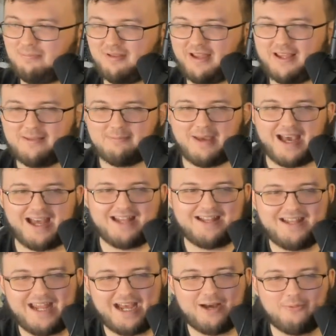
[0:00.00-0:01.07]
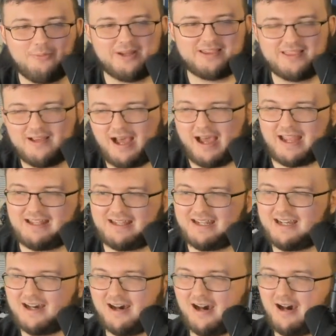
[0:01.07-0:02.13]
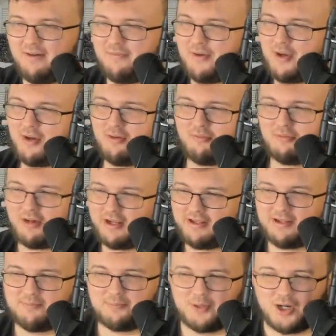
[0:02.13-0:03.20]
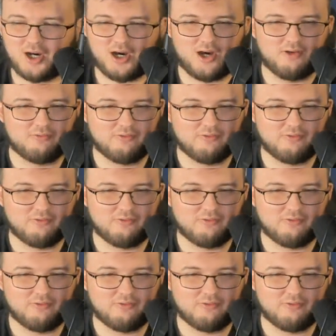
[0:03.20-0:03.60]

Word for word: plays Madden now with the idea of run the ball,